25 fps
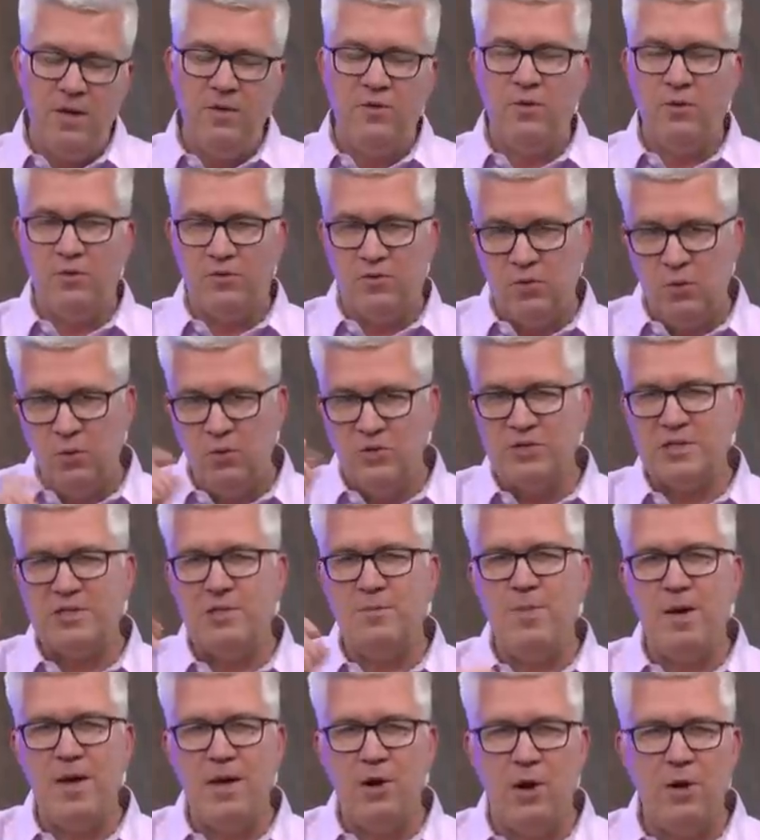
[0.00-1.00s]
there are tools to
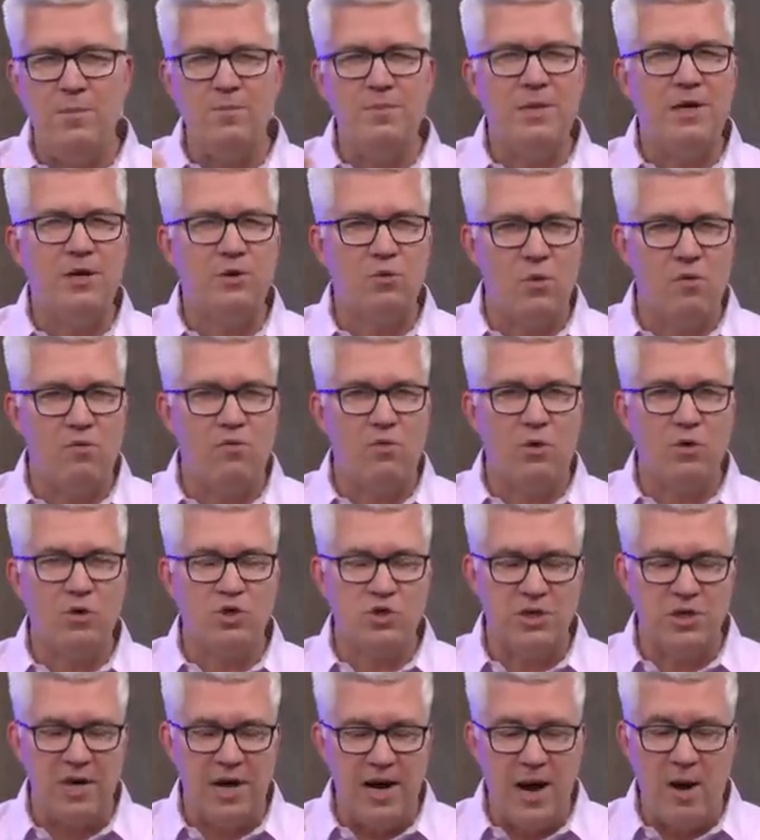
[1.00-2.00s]
bet on mean
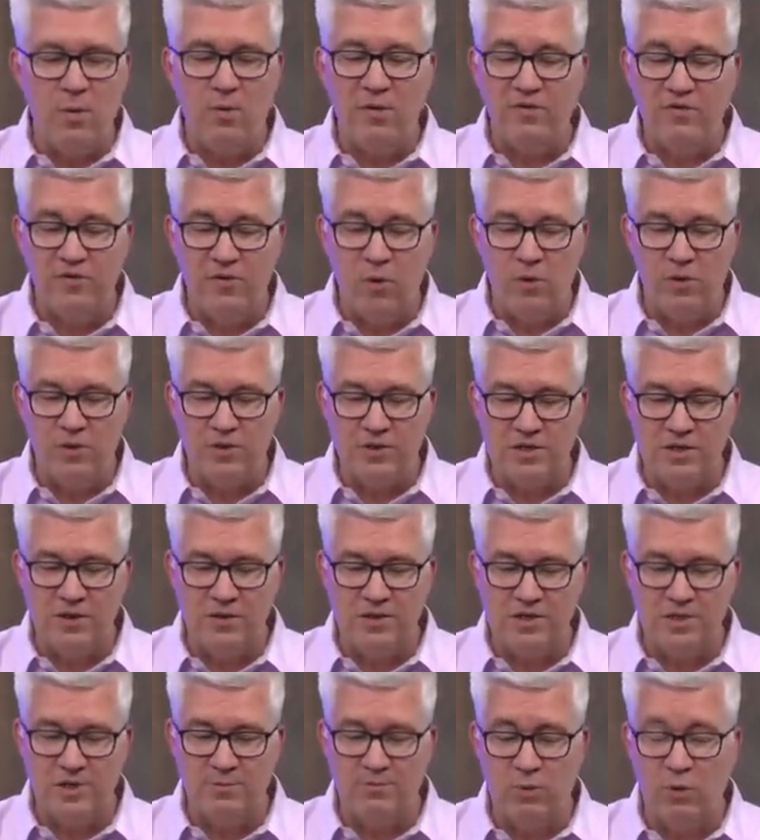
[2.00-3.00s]
reversion, and I would focus
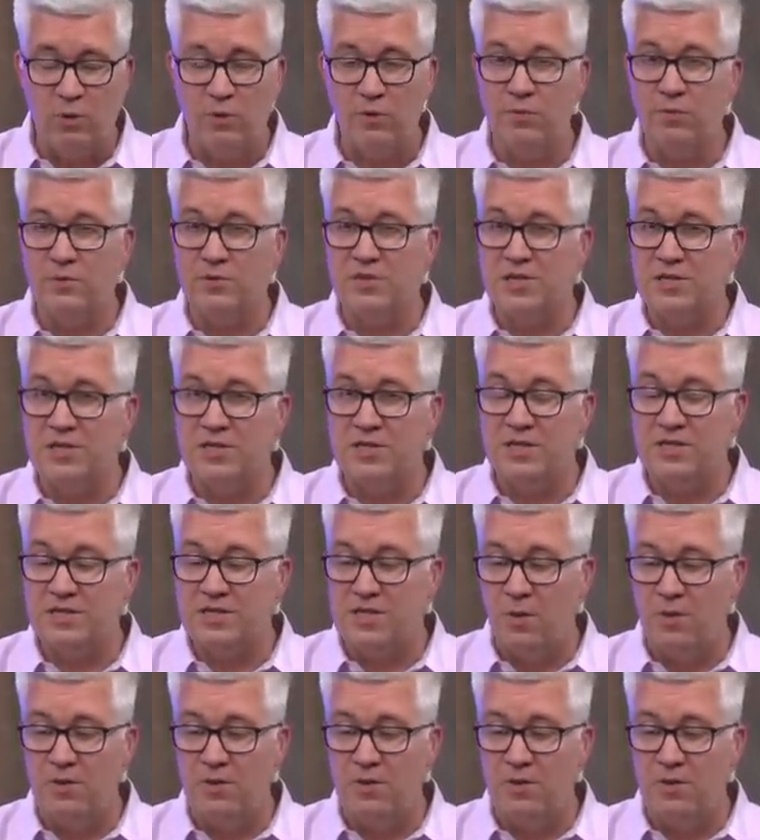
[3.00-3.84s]
on support and resistance.